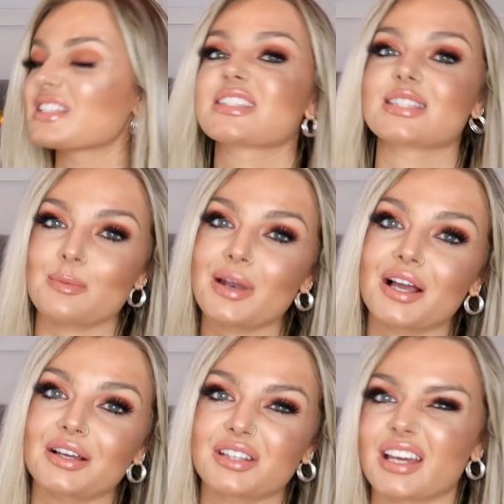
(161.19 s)

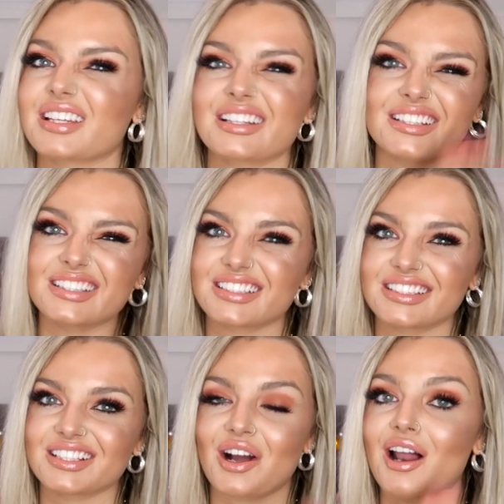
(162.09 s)
similar, like,
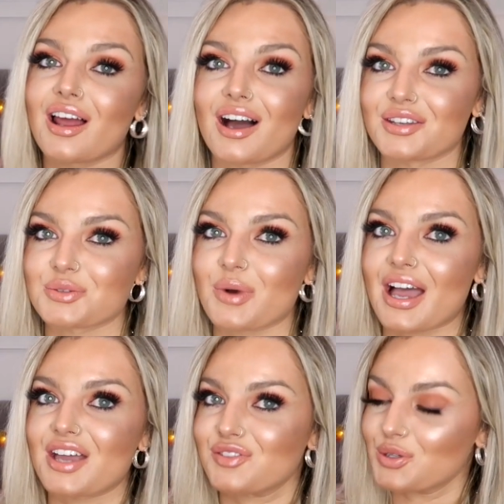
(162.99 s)
colour
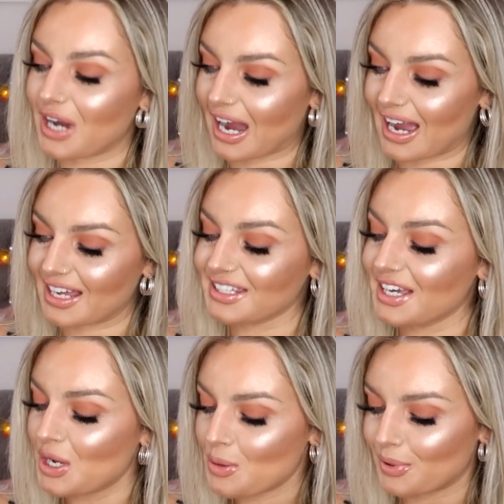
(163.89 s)
underwear if you can
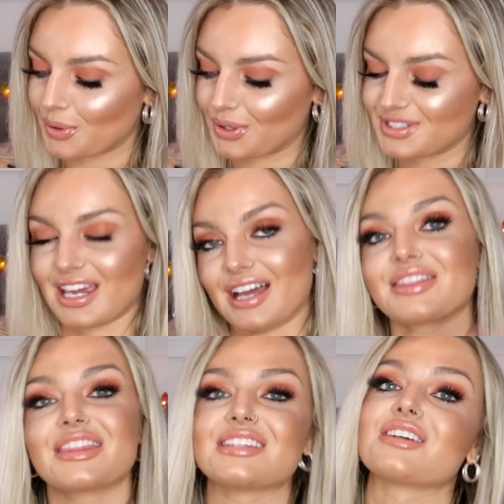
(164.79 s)
because yeah
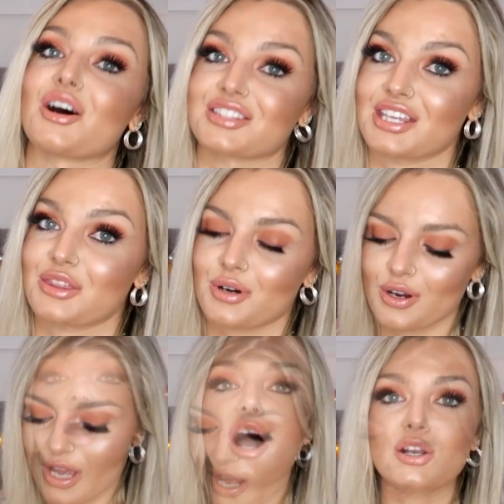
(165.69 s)
these are see-through
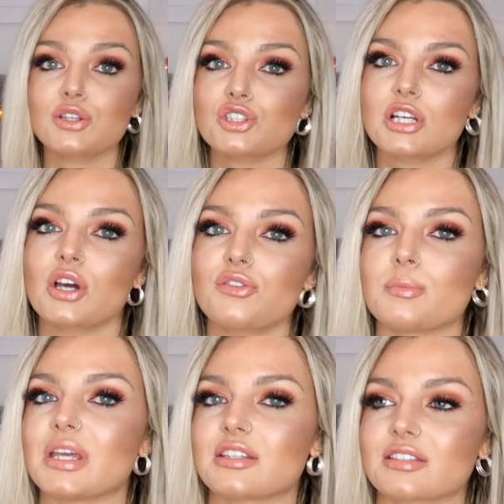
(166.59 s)
I don't usually go
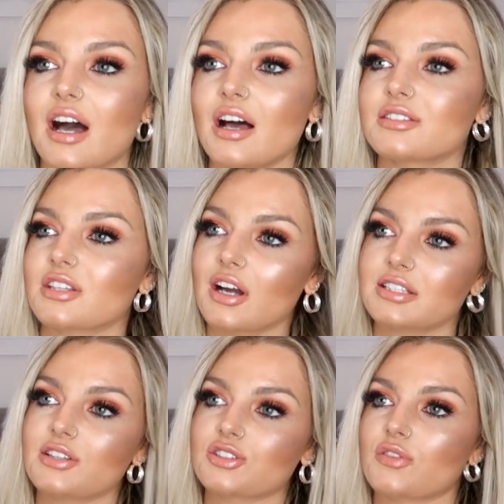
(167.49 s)
for midi skirts I
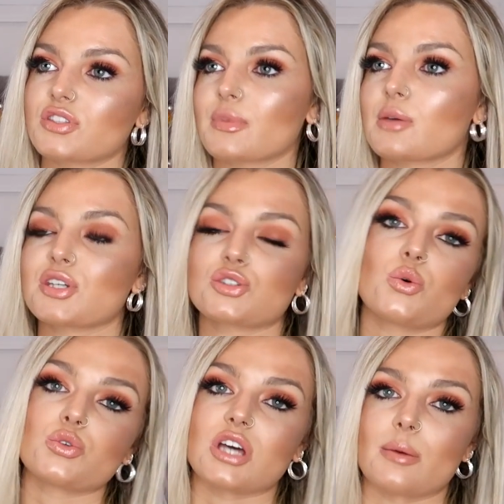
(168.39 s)
tend to go for something a bit
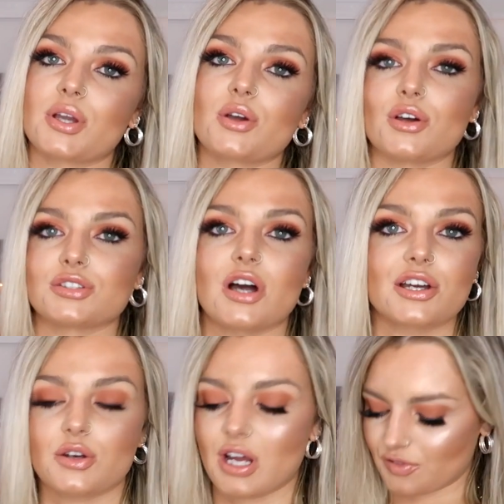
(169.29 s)
shorter because
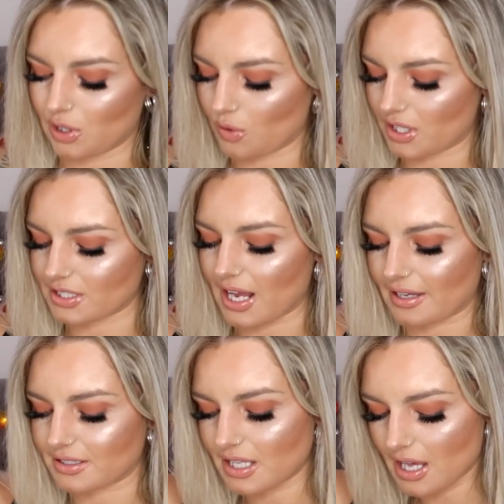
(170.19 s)
I don't have the longest
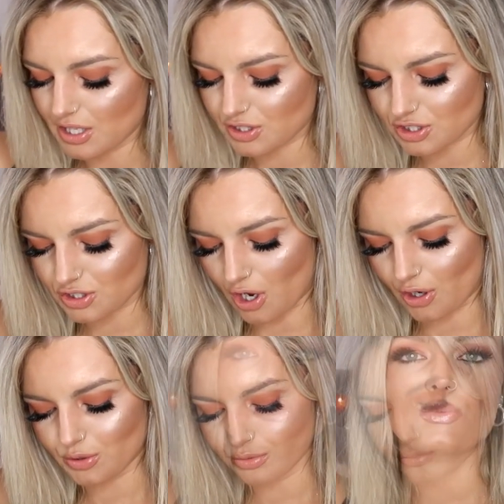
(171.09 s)
legs
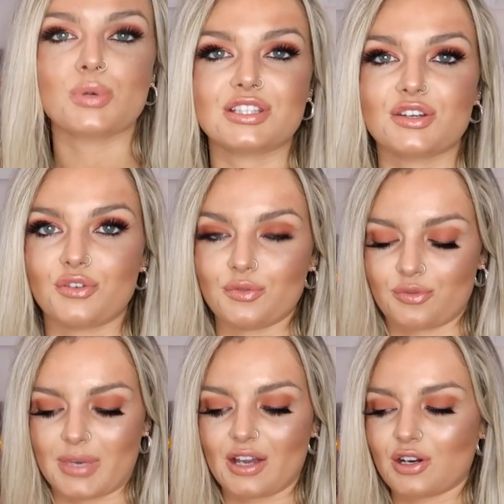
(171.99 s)
so this is a bit different
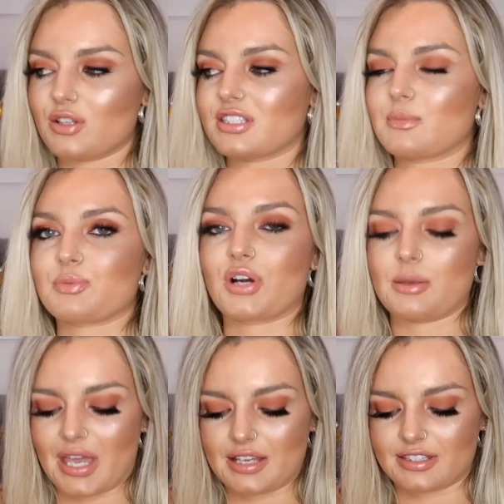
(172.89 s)
for me I know it seems
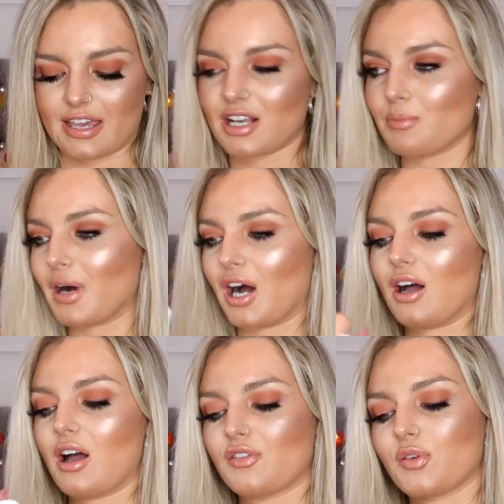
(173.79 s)
pretty basic
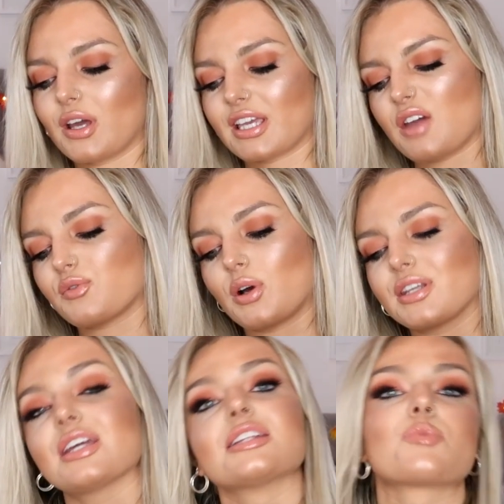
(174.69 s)
but I feel like
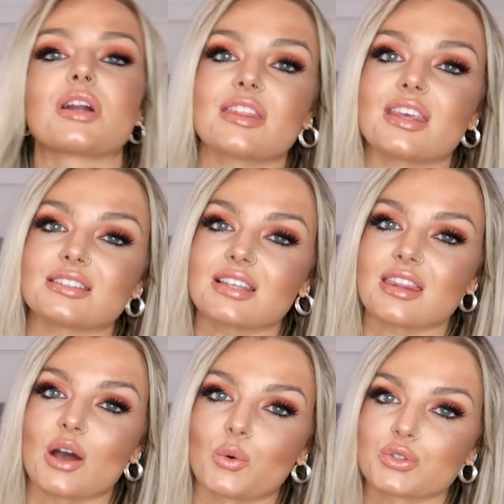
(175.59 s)
everyone needs one of these in
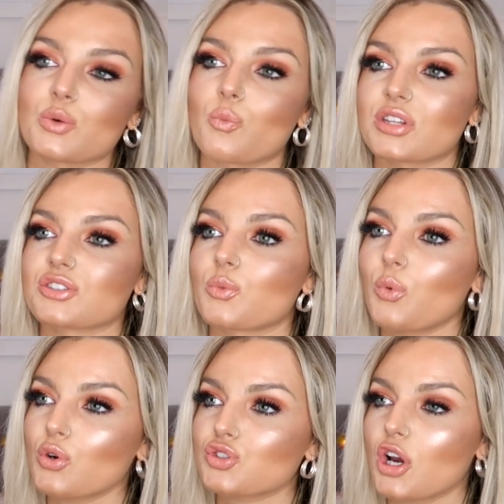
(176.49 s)
their autumn winter
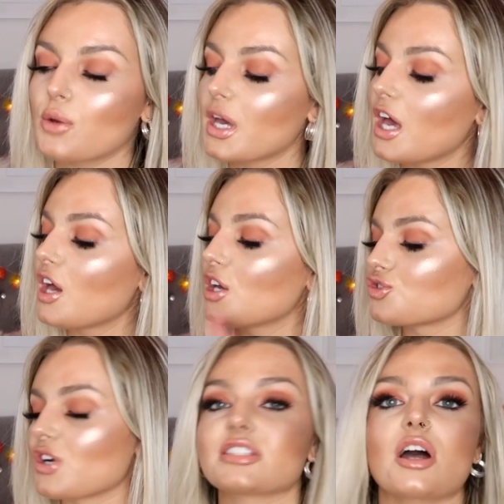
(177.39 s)
wardrobe
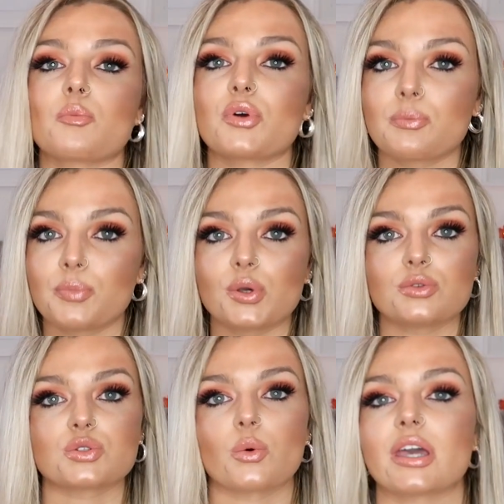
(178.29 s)
dress it up with
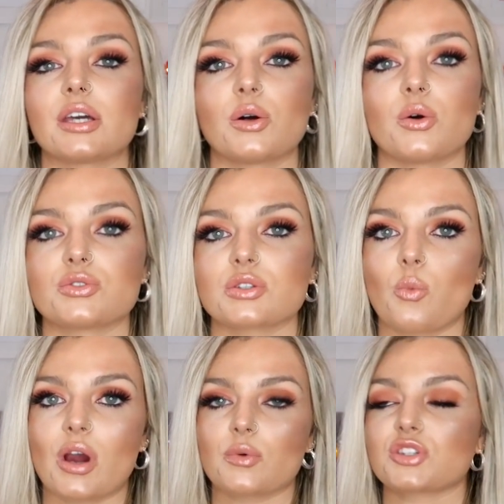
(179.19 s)
boots or heels,
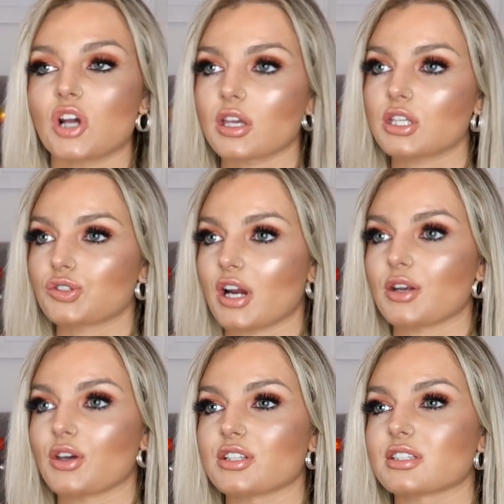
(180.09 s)
wear it with chunky
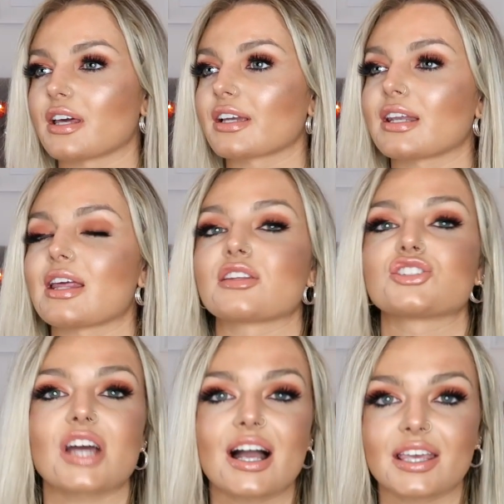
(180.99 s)
trainers and like a leather
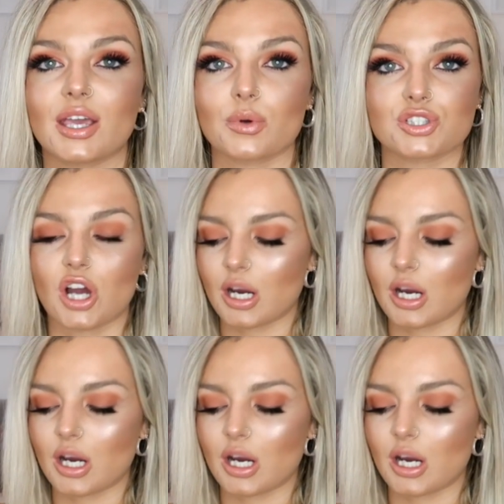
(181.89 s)
jacket, which